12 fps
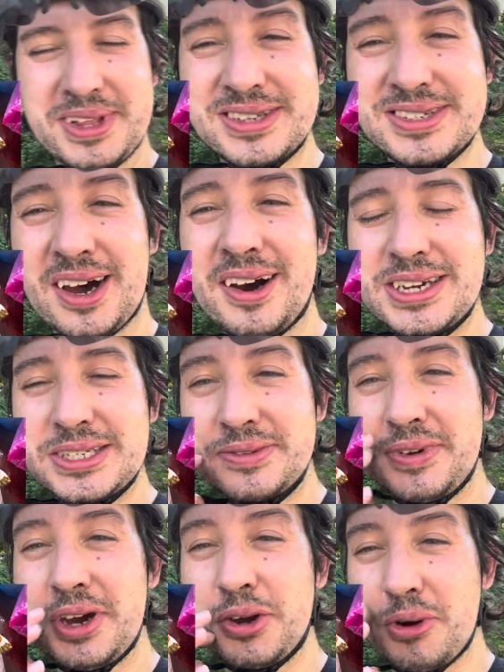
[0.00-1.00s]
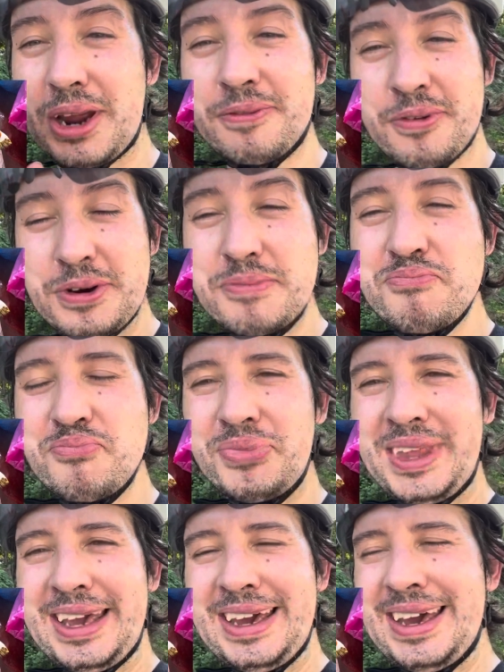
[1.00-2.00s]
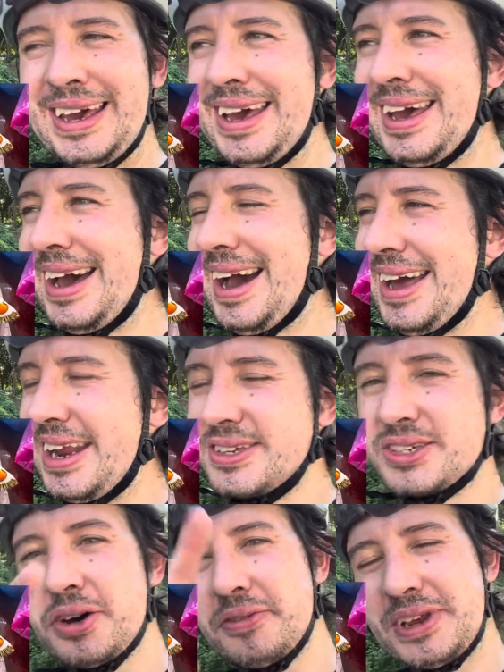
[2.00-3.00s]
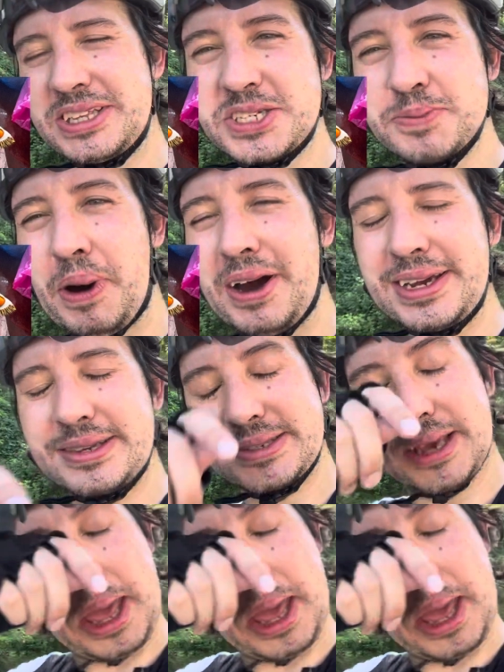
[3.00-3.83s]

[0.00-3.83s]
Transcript: the size of a grapefruit, and it's covered in spikes,